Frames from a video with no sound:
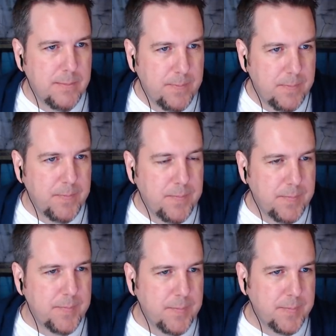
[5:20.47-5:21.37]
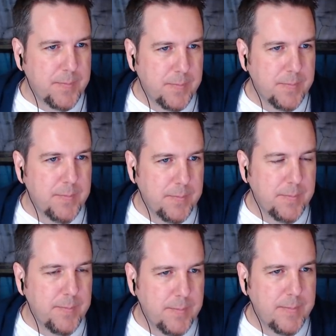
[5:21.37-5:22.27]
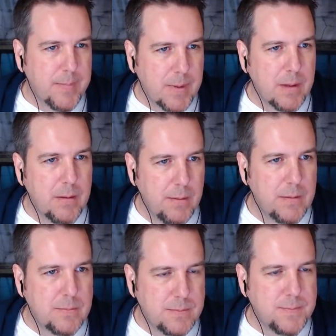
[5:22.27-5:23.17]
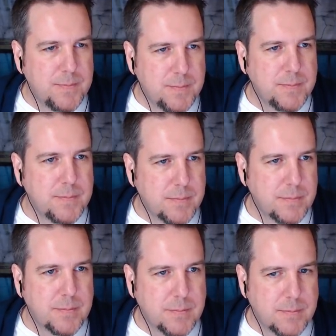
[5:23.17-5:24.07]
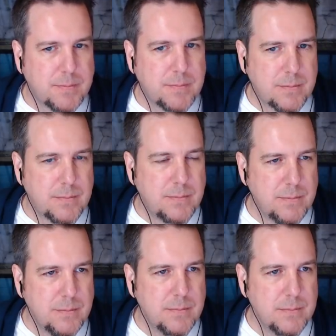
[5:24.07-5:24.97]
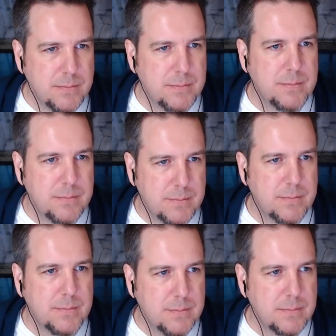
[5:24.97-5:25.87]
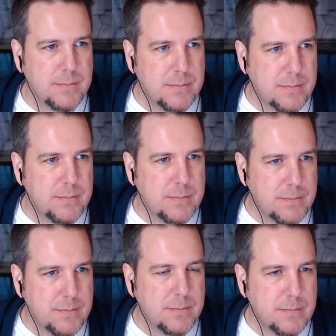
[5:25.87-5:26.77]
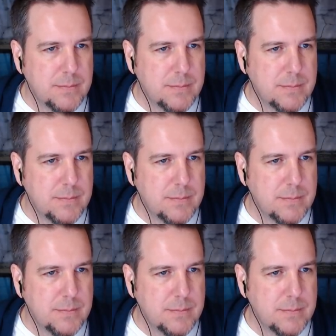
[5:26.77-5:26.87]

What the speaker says: (silent)